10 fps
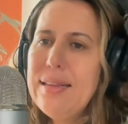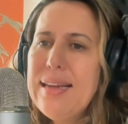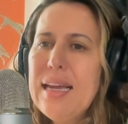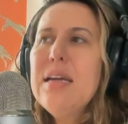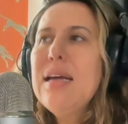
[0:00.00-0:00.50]

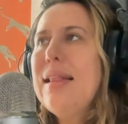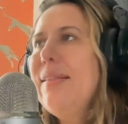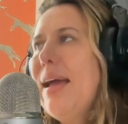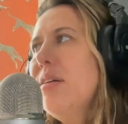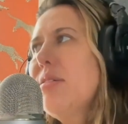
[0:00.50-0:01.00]
Like,
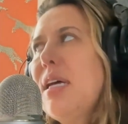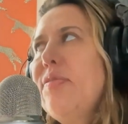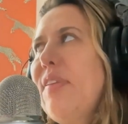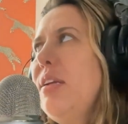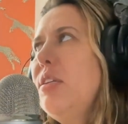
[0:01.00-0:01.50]
let
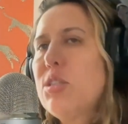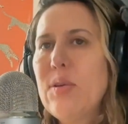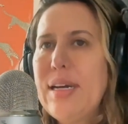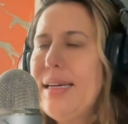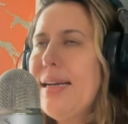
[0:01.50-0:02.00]
yourself
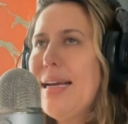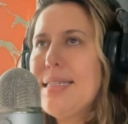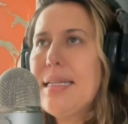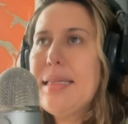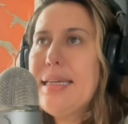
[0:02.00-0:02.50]
enjoy it as
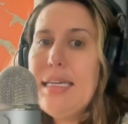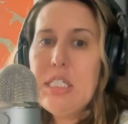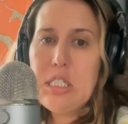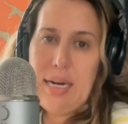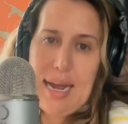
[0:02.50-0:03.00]
a
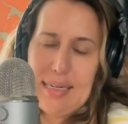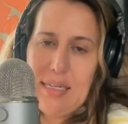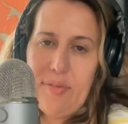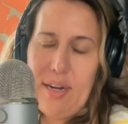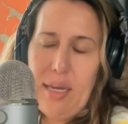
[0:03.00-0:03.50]
leisure
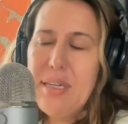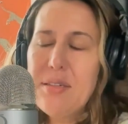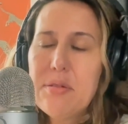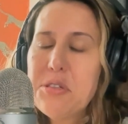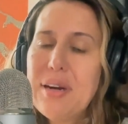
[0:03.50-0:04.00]
activity, but
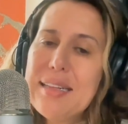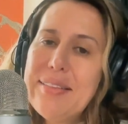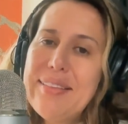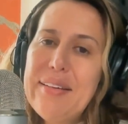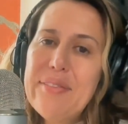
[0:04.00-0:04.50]
don't try to
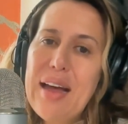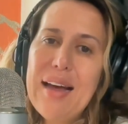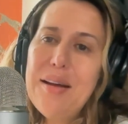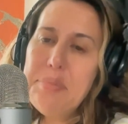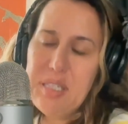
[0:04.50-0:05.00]
live
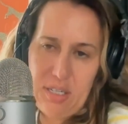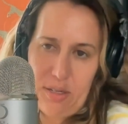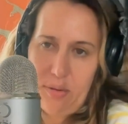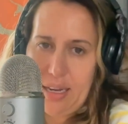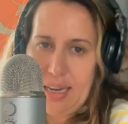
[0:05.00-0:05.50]
up
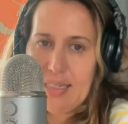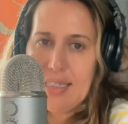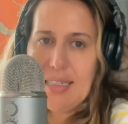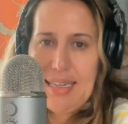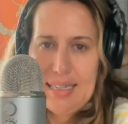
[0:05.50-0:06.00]
to
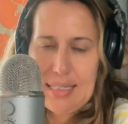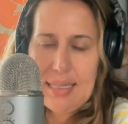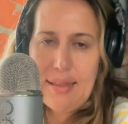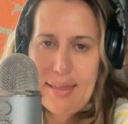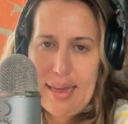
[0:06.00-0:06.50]
it, is
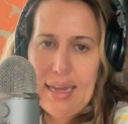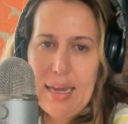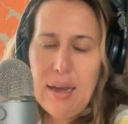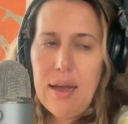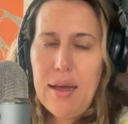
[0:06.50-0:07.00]
the
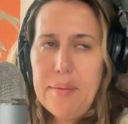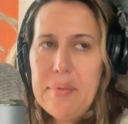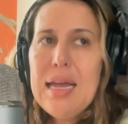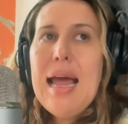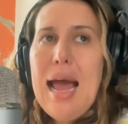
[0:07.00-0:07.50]
thing.
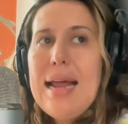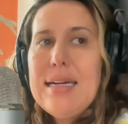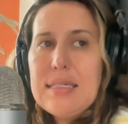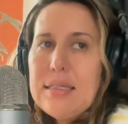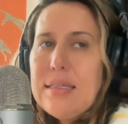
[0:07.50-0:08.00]

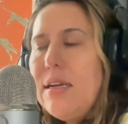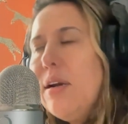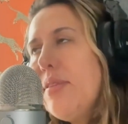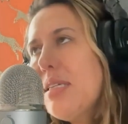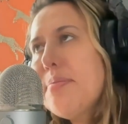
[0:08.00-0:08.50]
And
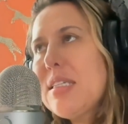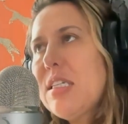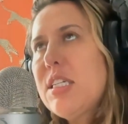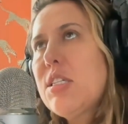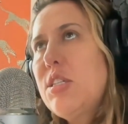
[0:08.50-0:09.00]
these
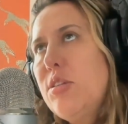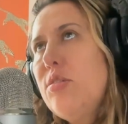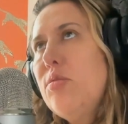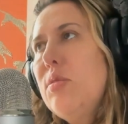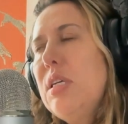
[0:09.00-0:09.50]
messages
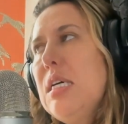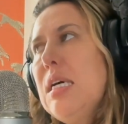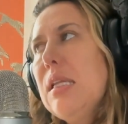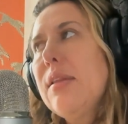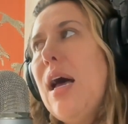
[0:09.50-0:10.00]
do
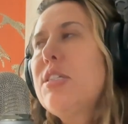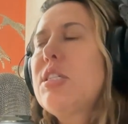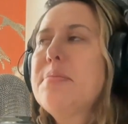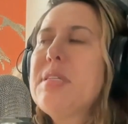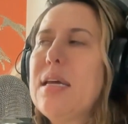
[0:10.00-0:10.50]
lodge
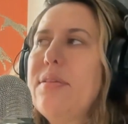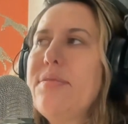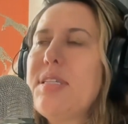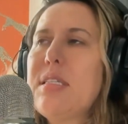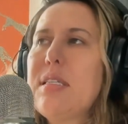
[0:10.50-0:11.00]

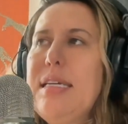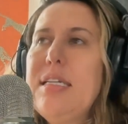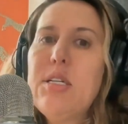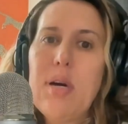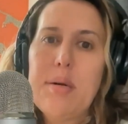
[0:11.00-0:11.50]
themselves
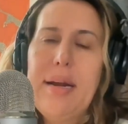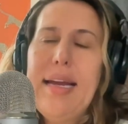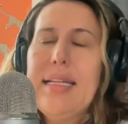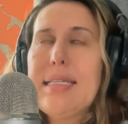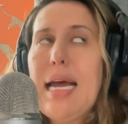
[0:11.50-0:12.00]
into our
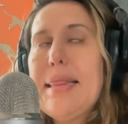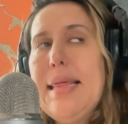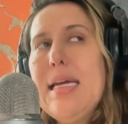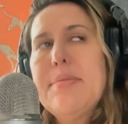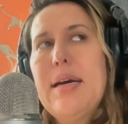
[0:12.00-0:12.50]
brains. I
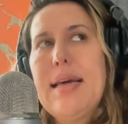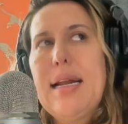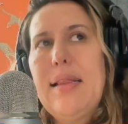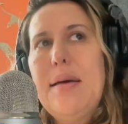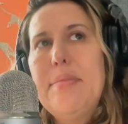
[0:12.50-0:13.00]
think about that
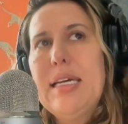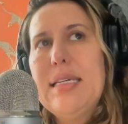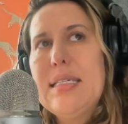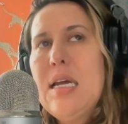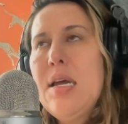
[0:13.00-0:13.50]
a lot
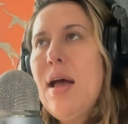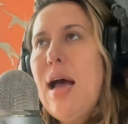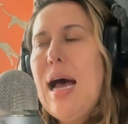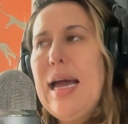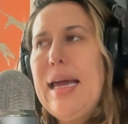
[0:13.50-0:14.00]
because
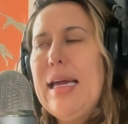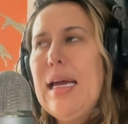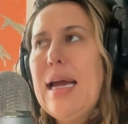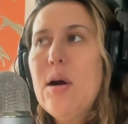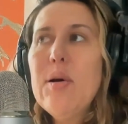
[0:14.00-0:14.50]
I
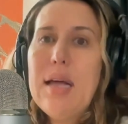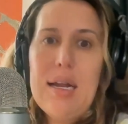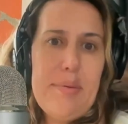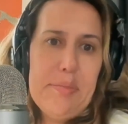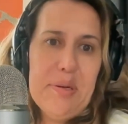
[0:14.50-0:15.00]
know a lot
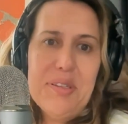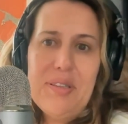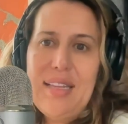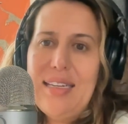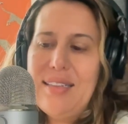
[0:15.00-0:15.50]
of people
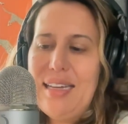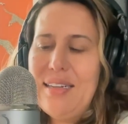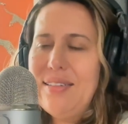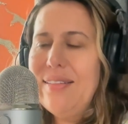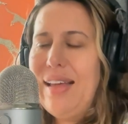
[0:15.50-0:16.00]
that
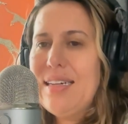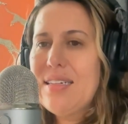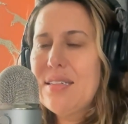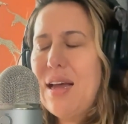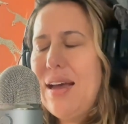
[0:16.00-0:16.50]

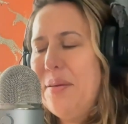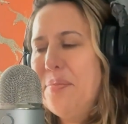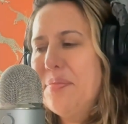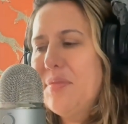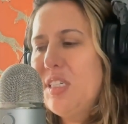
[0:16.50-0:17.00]
liked
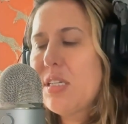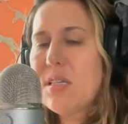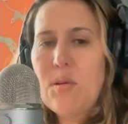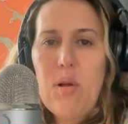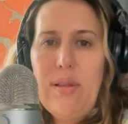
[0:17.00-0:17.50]

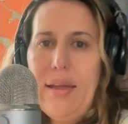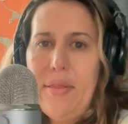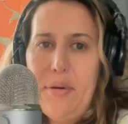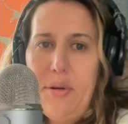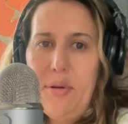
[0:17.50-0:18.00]
just scrolling
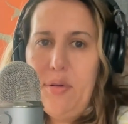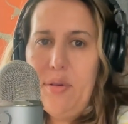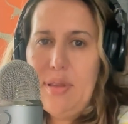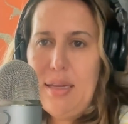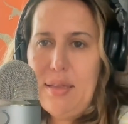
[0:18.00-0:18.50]
through
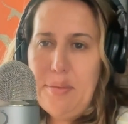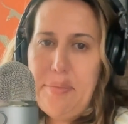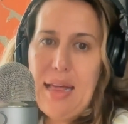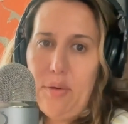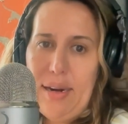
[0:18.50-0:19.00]
the
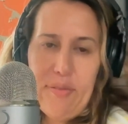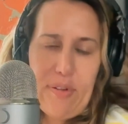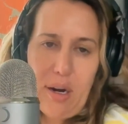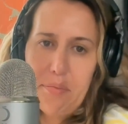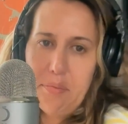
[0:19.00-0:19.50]
Ballerina
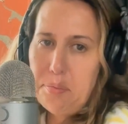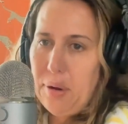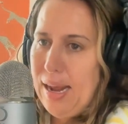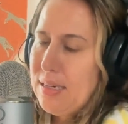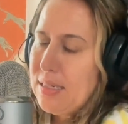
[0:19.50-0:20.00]
Farm brand.